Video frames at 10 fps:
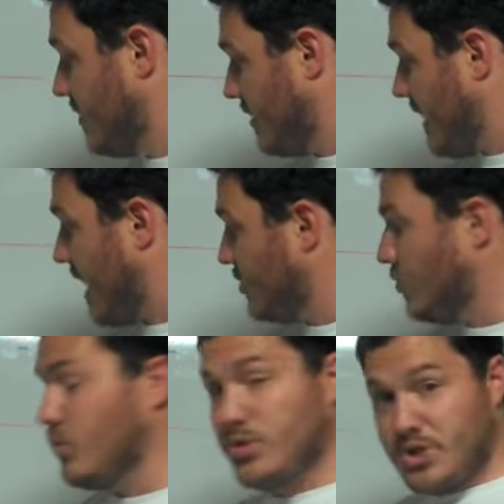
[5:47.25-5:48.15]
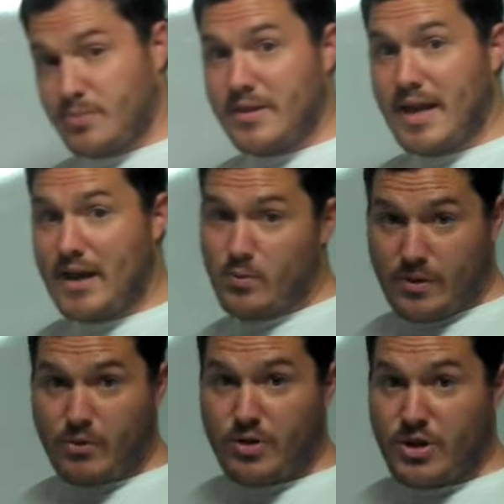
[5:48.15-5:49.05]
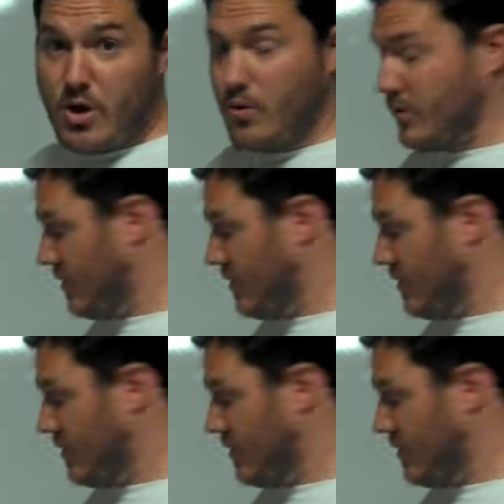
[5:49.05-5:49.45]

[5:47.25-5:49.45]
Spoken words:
the casual will just be that without the yo.